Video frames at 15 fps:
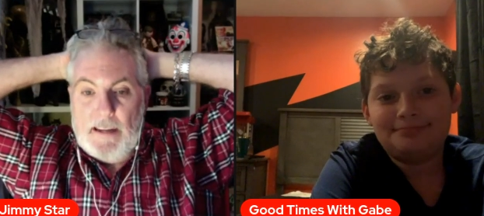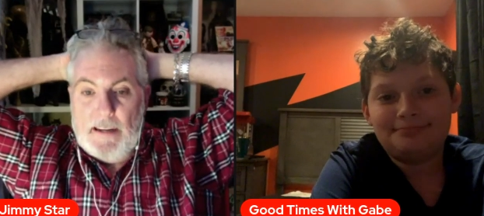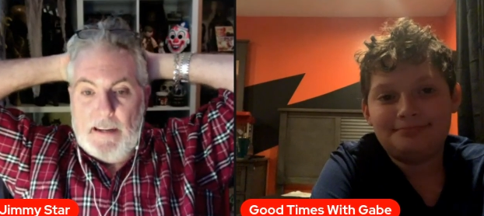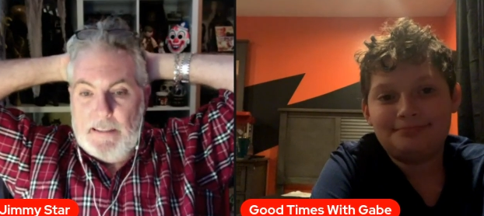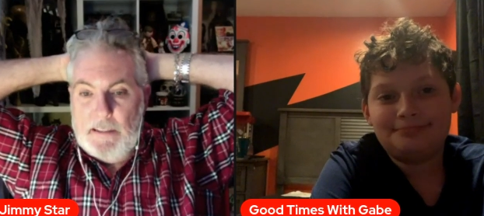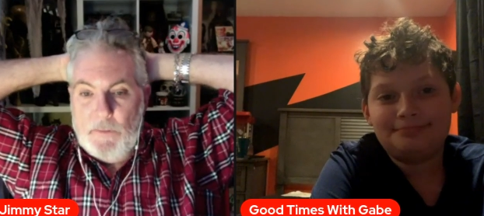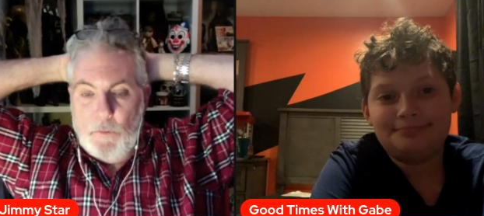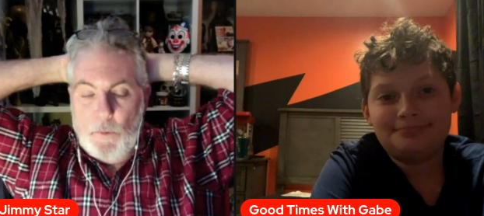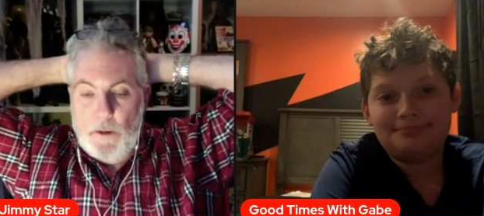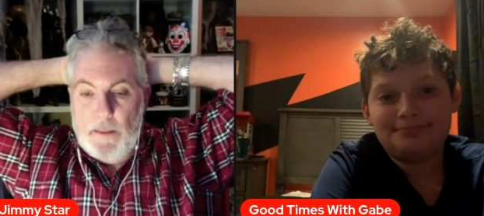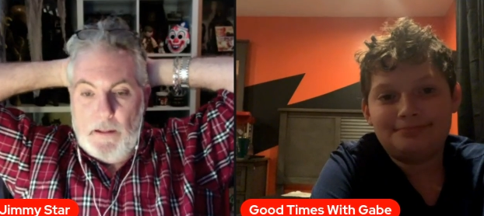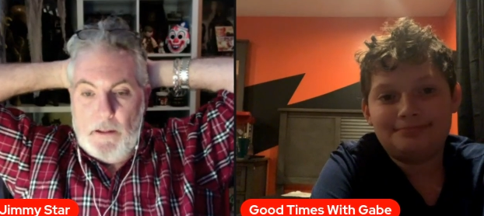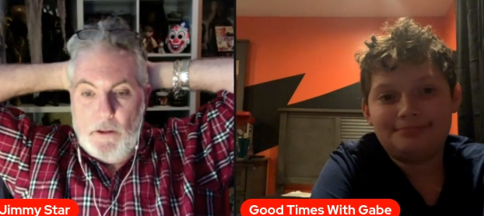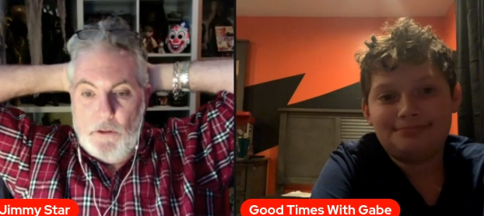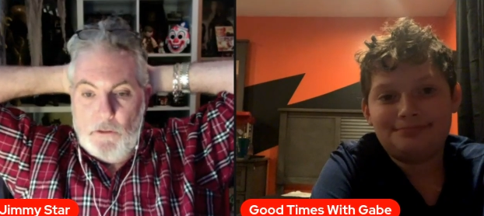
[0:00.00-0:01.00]
Speaker 1: and I'd give away the
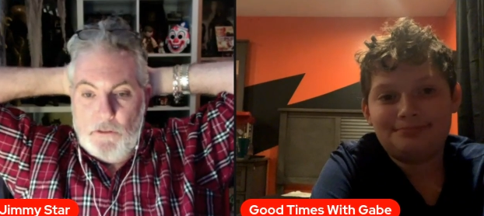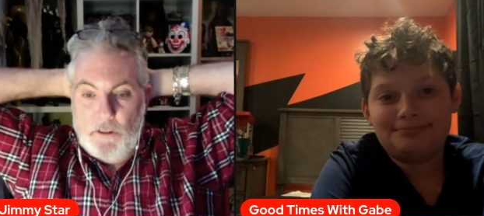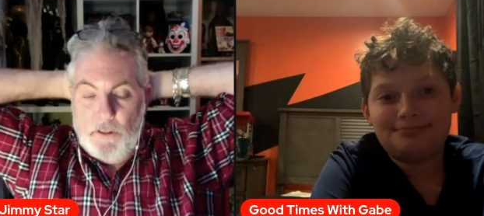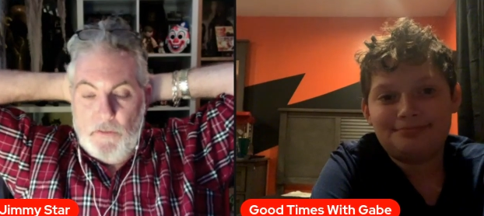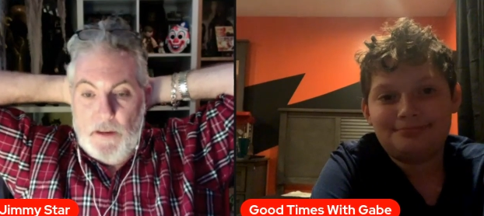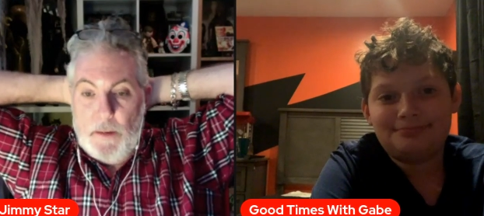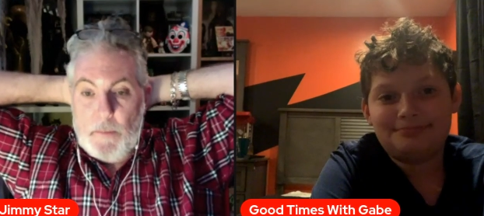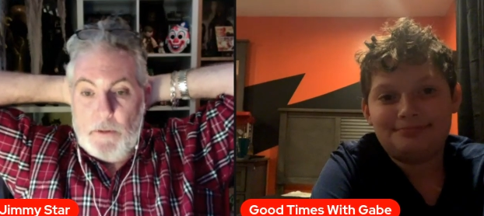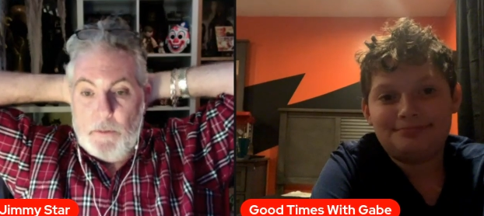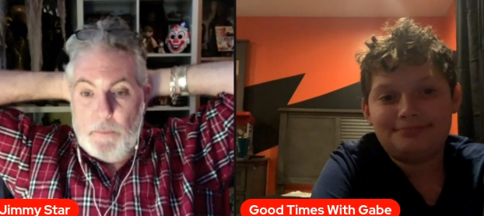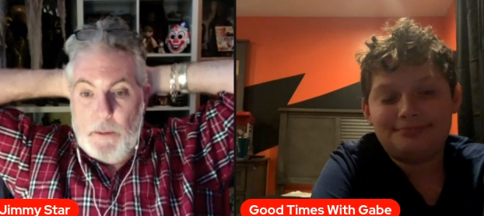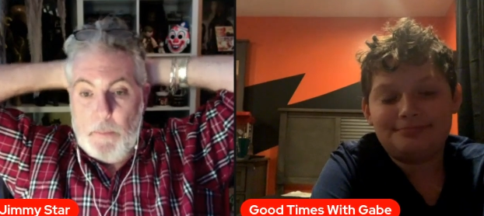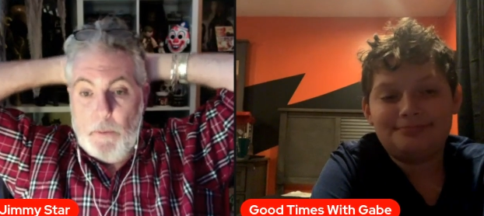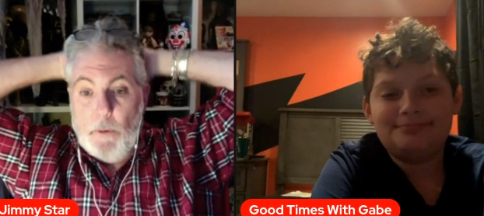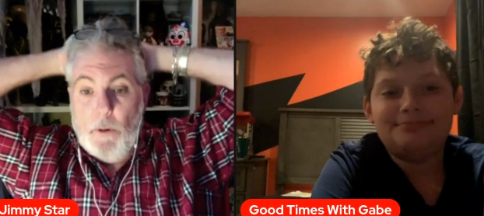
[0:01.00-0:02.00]
clothes to the famous
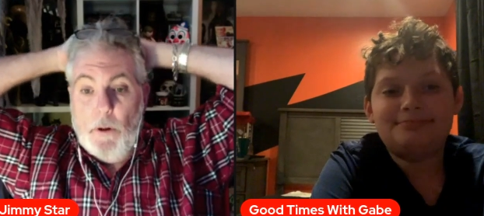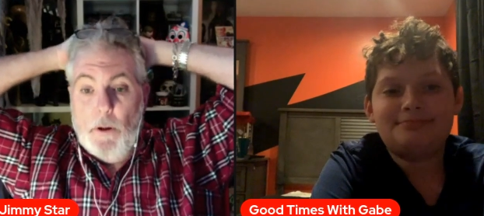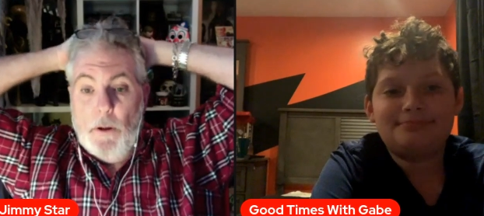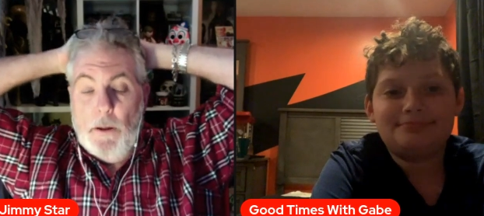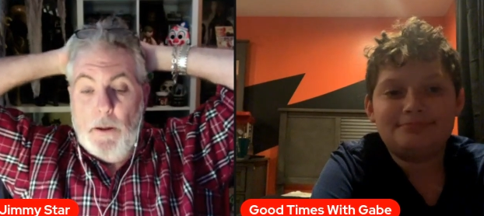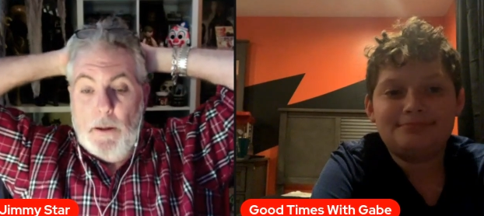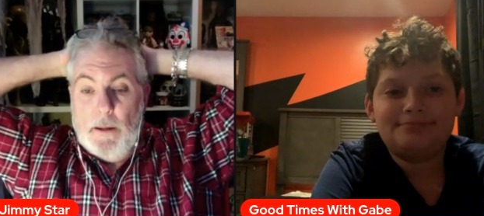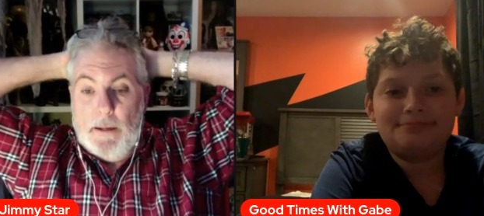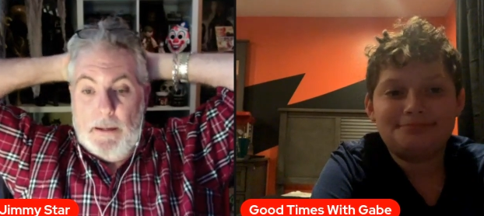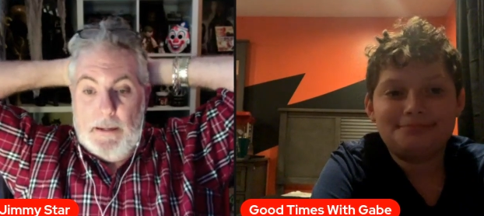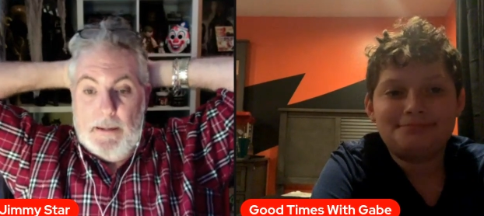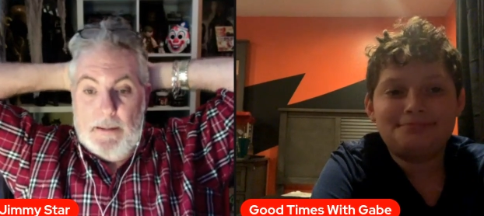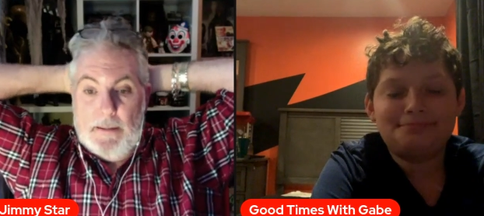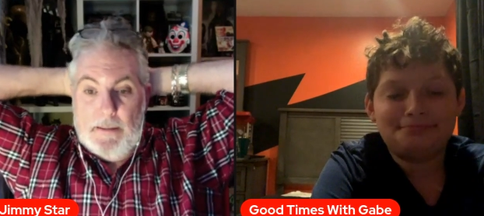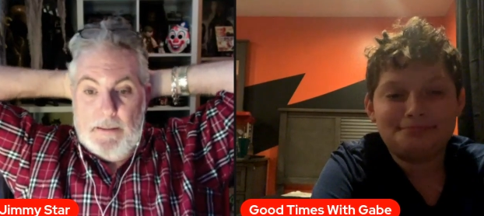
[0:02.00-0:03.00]
people
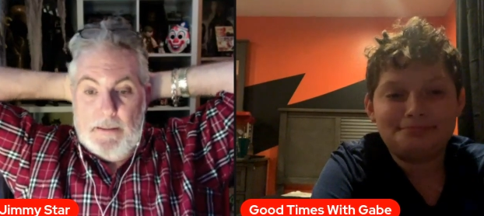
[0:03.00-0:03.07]
and